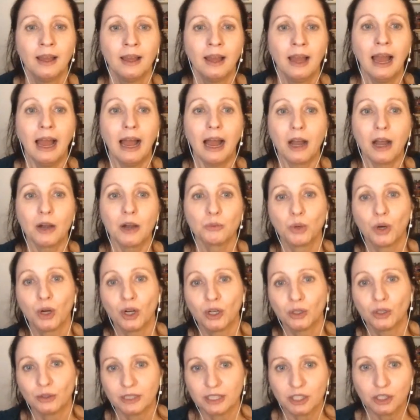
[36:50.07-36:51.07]
Uh,
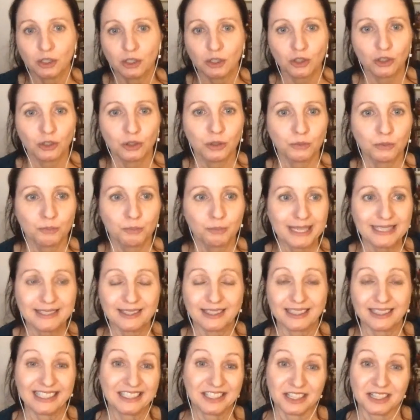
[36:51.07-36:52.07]
well, you
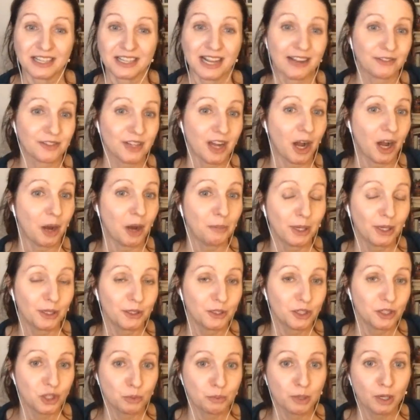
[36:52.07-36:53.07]
basically just have to
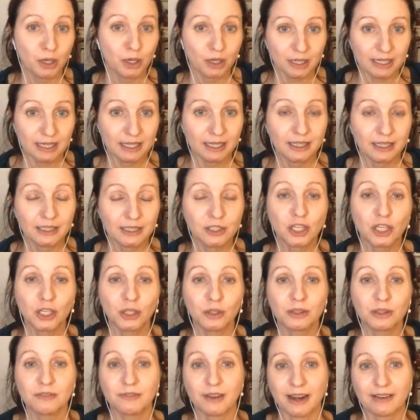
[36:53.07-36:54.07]
upload your book
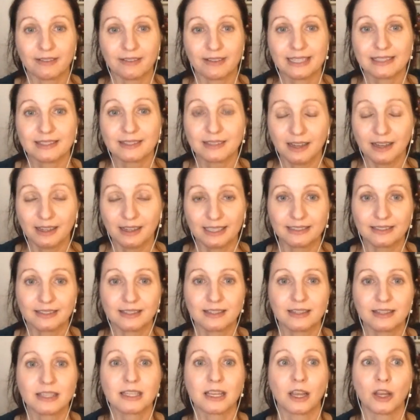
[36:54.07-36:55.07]
to the various sites.
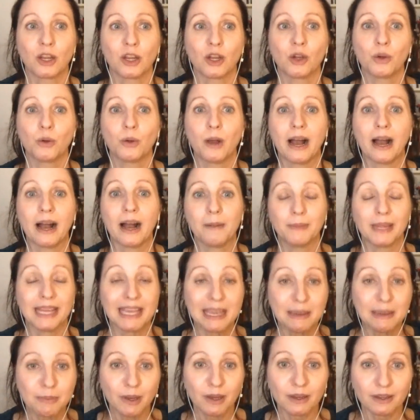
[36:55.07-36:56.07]
So, um,
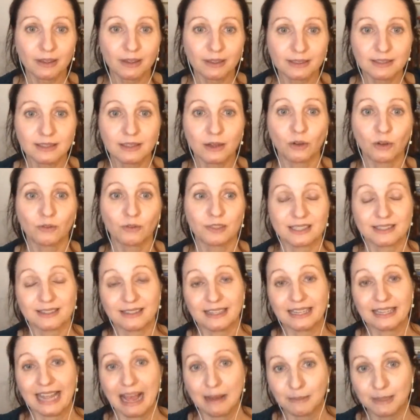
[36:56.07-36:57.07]
ebooks,
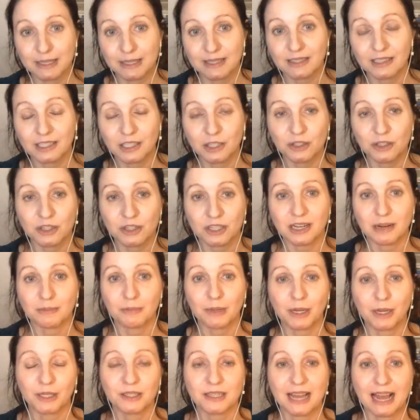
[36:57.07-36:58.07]
obviously Amazon, you just
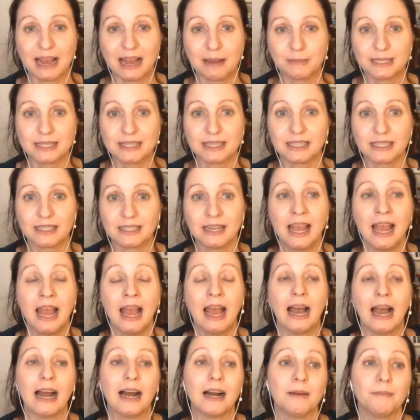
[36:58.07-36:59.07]
upload to Amazon.
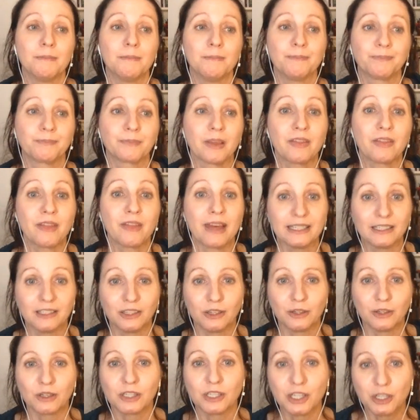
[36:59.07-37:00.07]
Um, then
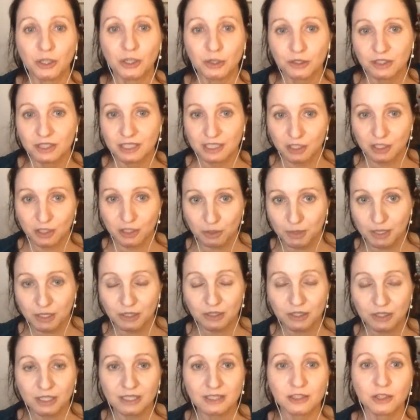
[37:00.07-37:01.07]
you can use
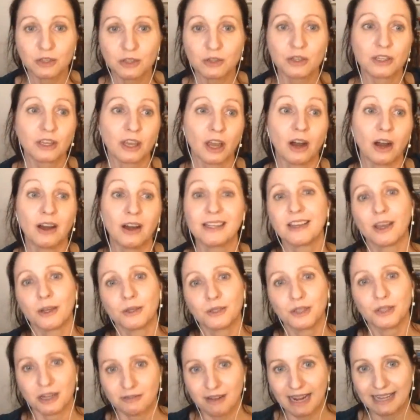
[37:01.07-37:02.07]
distributors. You can I go
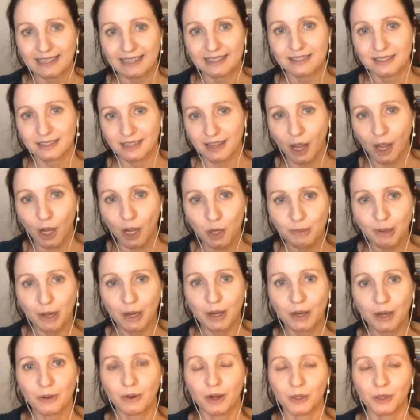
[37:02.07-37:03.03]
direct to Kobo.